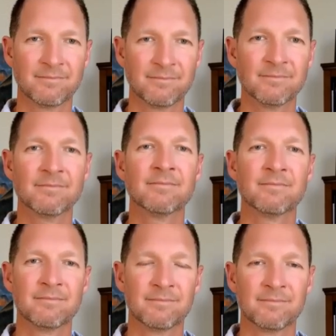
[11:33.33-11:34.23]

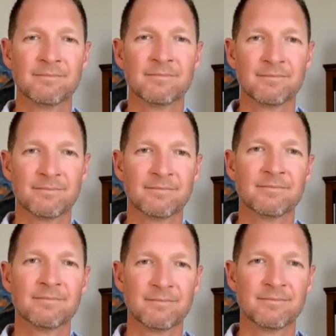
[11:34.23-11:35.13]

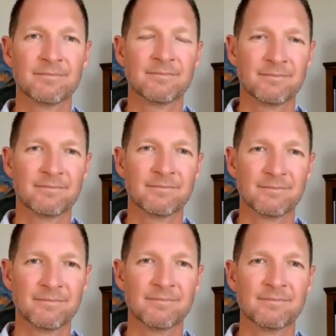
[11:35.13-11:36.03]

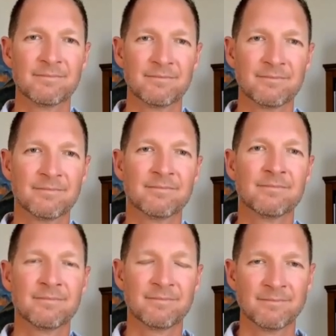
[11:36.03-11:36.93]

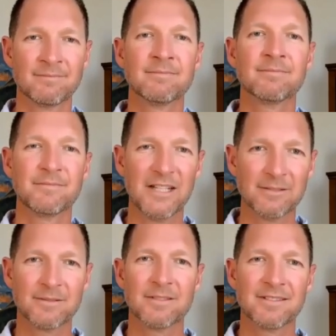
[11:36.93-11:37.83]

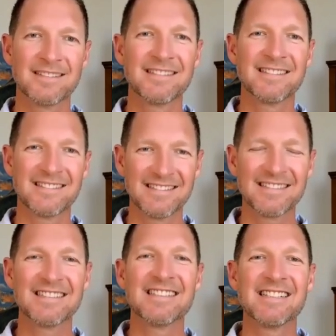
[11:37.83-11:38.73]

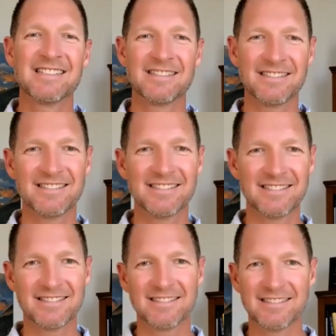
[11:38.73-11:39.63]

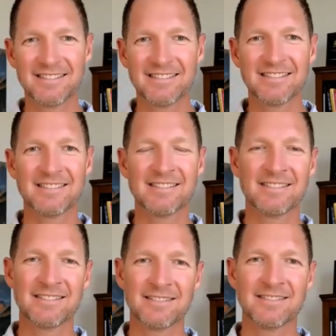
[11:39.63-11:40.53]

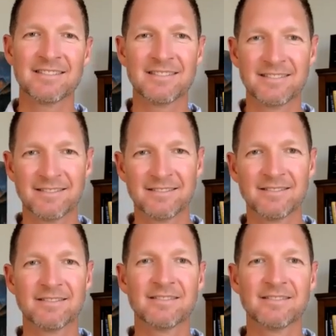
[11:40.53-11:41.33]
(silent)